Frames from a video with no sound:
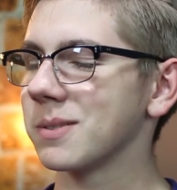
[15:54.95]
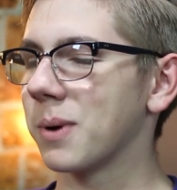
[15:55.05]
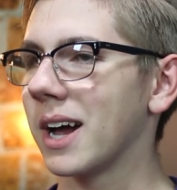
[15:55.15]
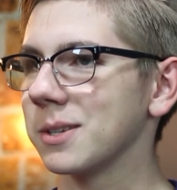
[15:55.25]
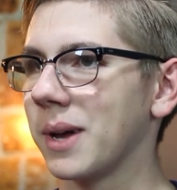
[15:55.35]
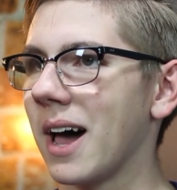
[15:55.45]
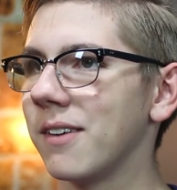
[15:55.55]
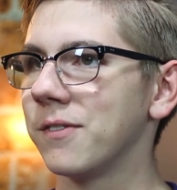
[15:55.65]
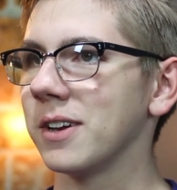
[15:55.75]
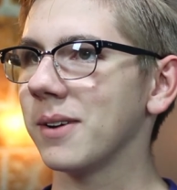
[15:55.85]
surprise we
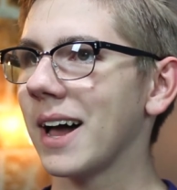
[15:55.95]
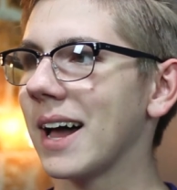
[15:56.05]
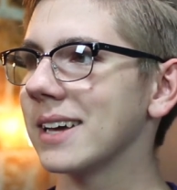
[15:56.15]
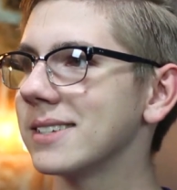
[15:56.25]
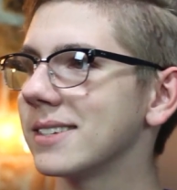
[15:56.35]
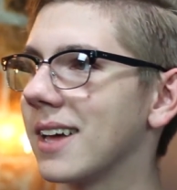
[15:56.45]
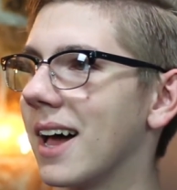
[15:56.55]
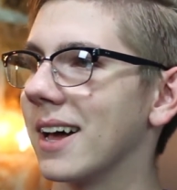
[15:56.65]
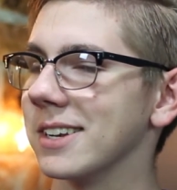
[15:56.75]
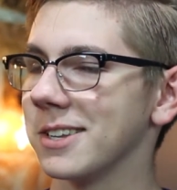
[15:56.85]
had for you guys,
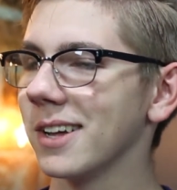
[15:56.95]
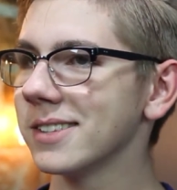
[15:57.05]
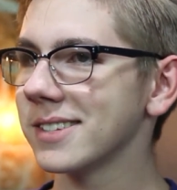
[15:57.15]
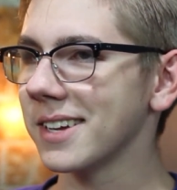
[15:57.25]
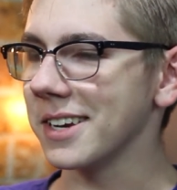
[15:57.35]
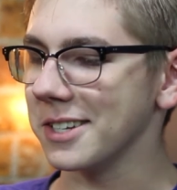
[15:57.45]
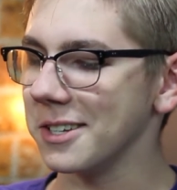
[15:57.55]
Dalton's gonna